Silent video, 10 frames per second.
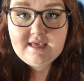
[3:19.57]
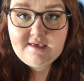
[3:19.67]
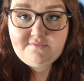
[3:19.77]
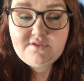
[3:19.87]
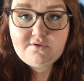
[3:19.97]

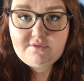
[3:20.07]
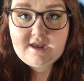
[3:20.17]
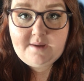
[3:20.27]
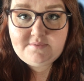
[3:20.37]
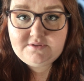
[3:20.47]
Even though
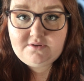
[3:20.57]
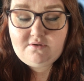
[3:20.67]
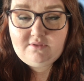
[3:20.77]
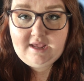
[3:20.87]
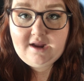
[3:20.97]
that episode
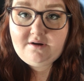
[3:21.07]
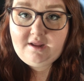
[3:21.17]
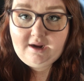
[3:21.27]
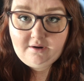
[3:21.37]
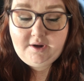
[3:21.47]
only aired a
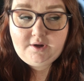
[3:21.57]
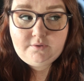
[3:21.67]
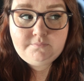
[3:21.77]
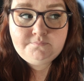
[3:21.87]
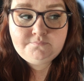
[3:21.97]
year ago,